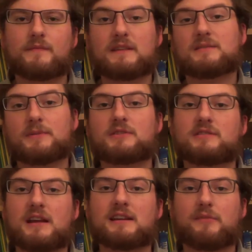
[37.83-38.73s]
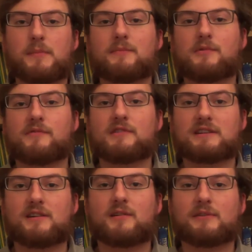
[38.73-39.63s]
This is because you tend to have a bit more free
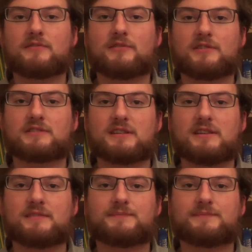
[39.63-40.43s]
time in your first year.